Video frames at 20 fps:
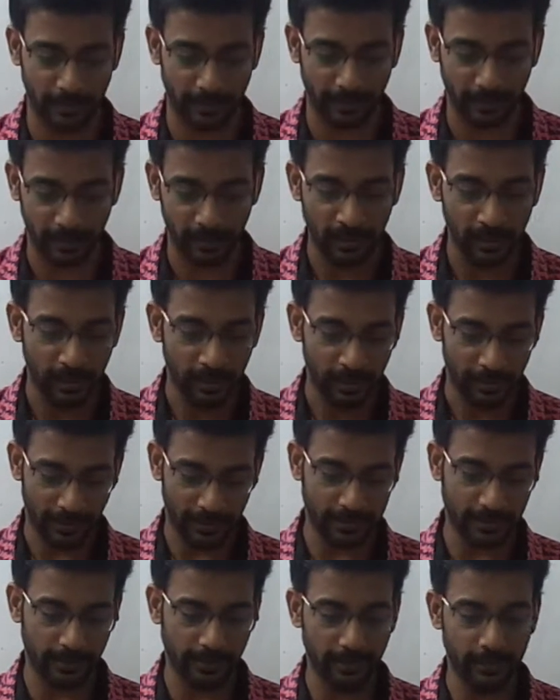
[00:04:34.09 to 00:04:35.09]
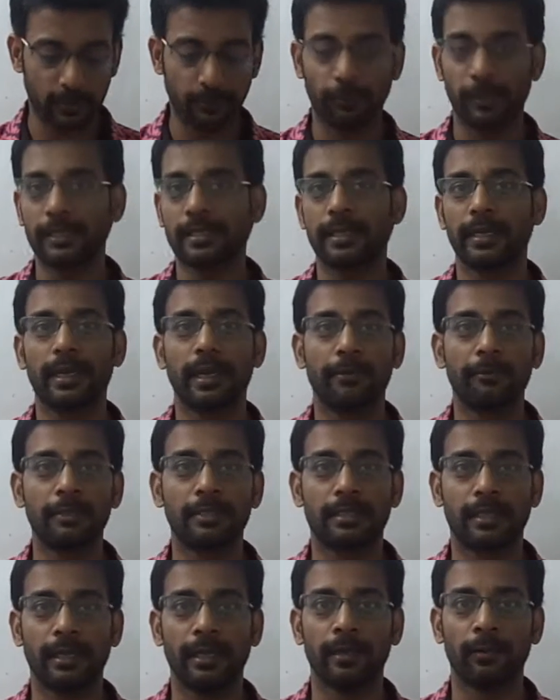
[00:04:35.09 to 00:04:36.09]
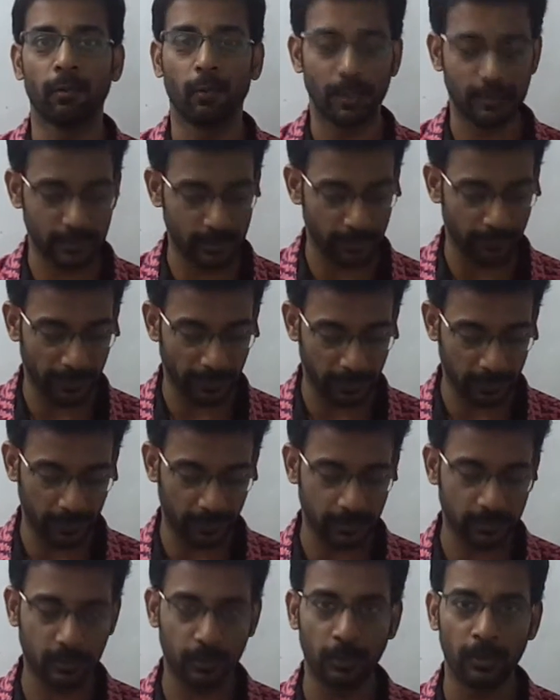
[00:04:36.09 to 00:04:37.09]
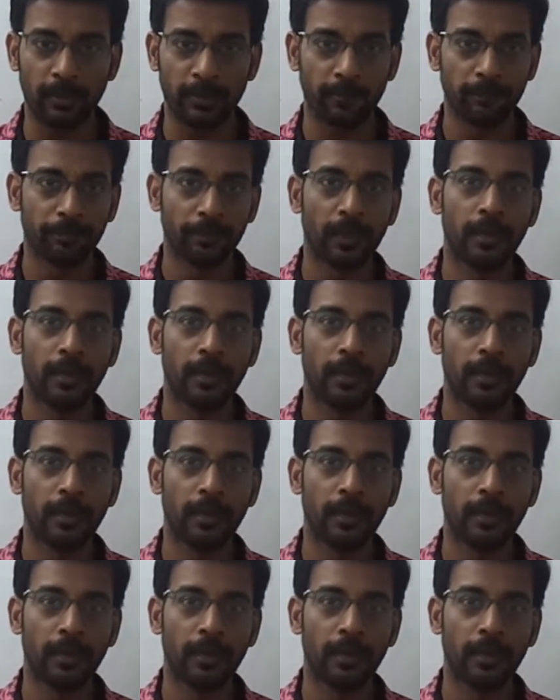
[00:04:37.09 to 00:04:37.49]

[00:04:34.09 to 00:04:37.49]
Like I said, yes, first thing I would say, once this marker is sold,